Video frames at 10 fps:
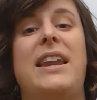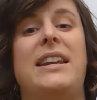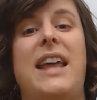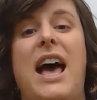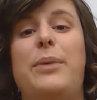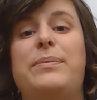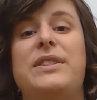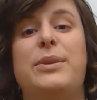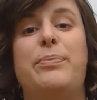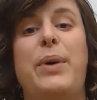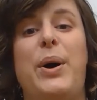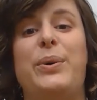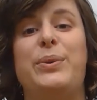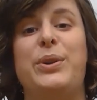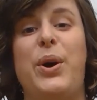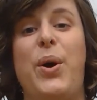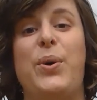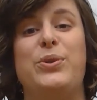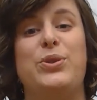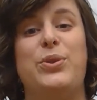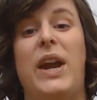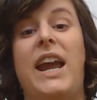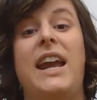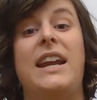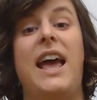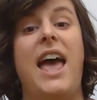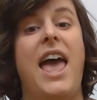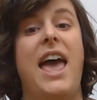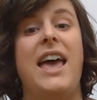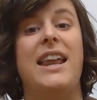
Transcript: it helps the boat go straight ahead.